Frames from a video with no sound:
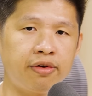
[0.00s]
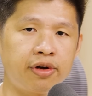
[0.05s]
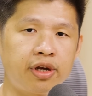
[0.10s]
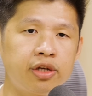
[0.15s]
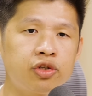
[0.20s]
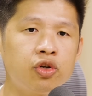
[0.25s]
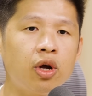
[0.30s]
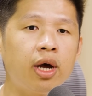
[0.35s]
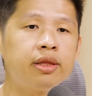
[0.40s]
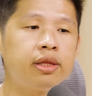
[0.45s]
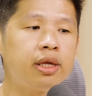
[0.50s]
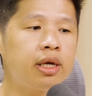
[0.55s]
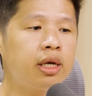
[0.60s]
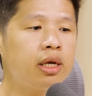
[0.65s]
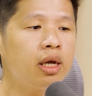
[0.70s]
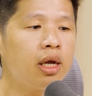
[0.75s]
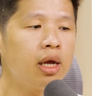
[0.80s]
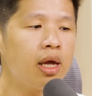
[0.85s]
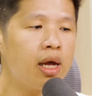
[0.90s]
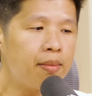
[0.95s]
Okay, so I
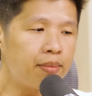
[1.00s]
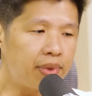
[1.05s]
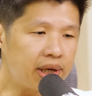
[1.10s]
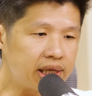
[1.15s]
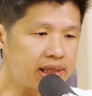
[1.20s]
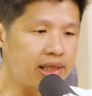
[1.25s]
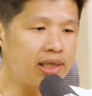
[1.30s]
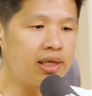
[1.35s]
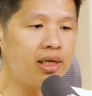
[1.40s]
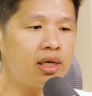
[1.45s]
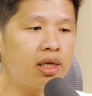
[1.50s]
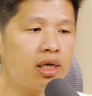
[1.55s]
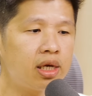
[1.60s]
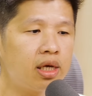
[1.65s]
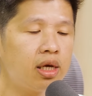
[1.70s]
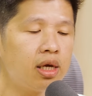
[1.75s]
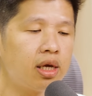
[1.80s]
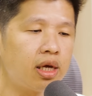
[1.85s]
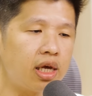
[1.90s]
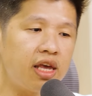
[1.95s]
think personally,